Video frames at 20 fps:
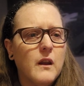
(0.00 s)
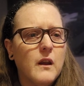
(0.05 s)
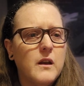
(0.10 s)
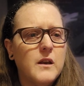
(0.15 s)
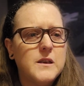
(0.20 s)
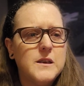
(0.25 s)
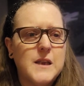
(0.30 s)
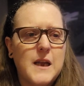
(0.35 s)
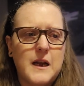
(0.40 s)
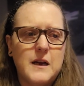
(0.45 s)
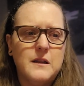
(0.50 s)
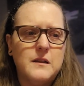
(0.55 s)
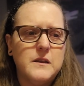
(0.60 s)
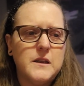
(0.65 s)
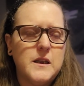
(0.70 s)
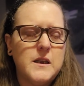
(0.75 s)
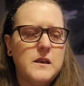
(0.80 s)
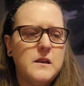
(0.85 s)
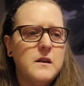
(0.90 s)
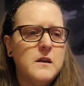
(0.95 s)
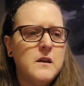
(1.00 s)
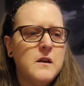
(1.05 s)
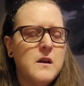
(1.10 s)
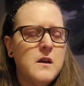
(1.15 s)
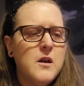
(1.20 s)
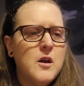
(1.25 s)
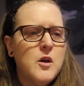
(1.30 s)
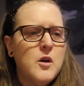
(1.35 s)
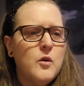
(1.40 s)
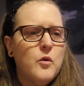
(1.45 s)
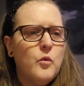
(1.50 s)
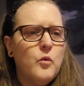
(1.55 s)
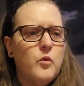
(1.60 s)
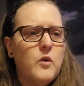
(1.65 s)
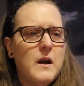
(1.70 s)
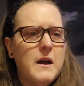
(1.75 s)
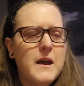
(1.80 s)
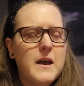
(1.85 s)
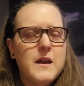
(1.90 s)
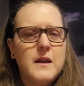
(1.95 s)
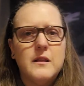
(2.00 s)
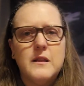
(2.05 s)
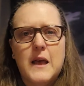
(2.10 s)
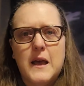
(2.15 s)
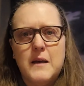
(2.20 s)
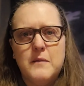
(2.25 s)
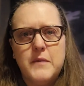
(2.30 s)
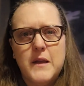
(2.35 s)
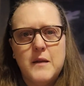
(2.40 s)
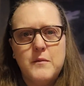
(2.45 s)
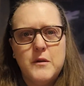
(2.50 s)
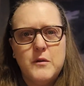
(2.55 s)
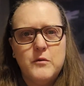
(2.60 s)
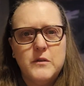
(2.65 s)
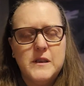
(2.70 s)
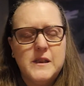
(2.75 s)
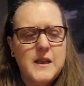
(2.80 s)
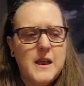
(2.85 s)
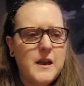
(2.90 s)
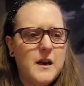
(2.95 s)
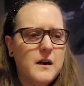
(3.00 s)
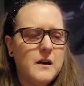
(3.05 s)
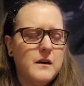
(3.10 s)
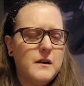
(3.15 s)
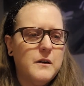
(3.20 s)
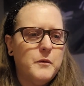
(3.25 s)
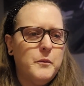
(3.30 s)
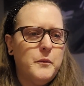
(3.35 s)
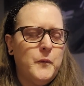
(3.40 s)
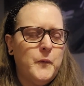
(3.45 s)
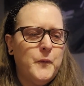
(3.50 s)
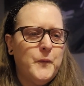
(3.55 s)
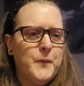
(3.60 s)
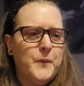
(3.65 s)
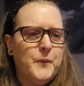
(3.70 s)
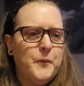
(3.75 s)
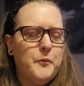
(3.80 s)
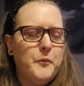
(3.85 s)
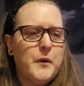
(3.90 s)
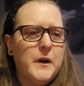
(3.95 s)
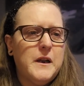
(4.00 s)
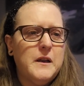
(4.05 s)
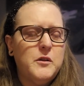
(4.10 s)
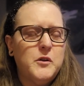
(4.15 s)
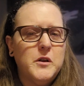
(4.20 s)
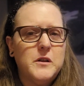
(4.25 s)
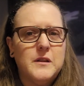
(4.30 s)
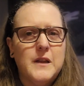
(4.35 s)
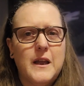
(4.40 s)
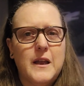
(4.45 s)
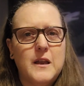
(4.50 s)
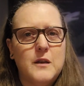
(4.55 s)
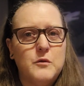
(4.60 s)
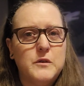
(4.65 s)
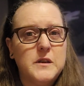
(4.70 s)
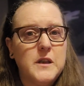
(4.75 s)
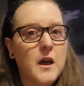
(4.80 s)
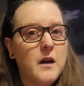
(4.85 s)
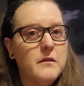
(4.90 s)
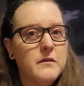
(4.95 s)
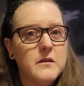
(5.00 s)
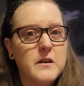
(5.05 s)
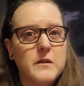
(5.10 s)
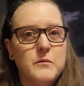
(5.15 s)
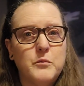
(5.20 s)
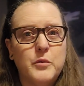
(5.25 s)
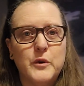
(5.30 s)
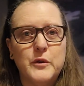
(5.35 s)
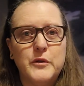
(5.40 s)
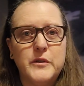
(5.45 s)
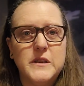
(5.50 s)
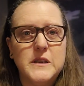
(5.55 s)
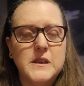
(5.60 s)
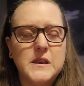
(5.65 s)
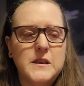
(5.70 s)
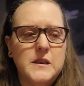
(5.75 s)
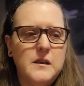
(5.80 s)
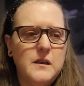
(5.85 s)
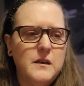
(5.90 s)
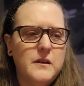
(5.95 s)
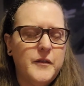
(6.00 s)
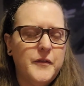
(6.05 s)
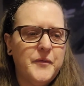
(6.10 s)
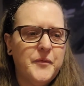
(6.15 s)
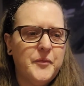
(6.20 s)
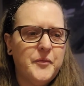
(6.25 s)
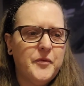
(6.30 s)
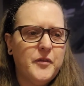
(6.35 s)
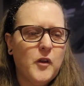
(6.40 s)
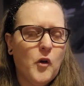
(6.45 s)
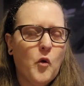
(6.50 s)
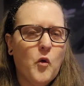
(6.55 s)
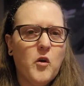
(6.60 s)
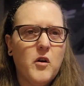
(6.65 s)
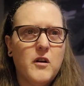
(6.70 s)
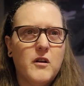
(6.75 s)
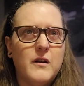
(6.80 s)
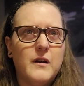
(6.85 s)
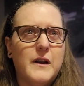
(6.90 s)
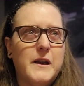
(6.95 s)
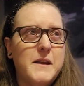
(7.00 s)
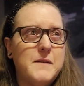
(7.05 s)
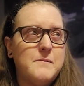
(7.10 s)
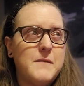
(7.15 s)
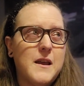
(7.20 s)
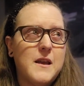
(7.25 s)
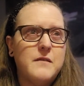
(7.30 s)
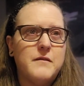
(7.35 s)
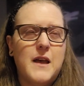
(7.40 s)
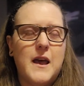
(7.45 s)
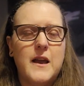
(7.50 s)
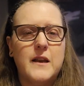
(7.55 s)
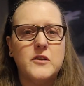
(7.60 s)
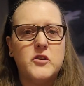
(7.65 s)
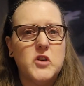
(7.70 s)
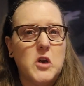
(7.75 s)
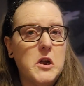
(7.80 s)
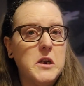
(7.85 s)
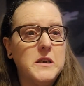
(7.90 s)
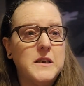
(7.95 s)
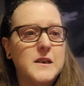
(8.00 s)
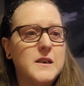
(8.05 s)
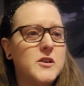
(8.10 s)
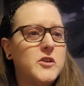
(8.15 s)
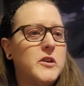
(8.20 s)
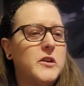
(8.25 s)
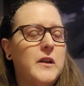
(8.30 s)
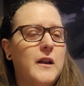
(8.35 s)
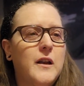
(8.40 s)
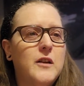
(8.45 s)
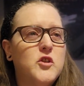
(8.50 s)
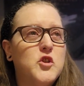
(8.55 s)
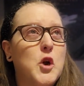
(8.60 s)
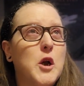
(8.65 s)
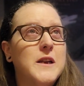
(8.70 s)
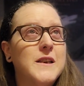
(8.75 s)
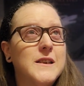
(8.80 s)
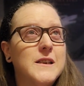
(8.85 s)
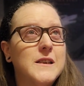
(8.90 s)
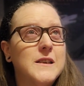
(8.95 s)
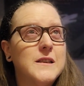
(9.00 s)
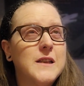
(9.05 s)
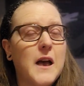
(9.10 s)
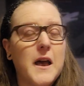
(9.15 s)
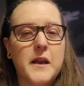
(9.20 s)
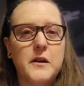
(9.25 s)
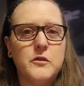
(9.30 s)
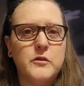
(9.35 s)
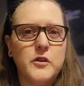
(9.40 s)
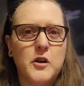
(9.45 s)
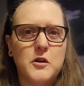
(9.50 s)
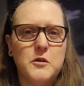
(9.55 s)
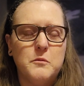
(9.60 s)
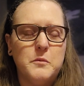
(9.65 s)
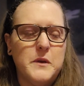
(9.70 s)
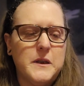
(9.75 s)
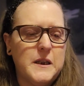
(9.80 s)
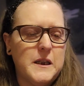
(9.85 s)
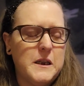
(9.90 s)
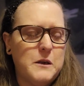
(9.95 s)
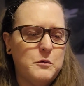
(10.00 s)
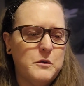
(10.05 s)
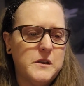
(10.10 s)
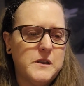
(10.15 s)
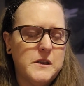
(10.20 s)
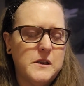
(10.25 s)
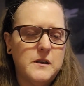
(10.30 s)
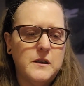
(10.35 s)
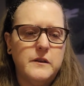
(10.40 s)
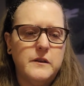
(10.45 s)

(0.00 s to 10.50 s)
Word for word: exactly why that baby was there, but it looked like it was covered in bruises or it may have had jaundice. Jaundice, I don't know, but it was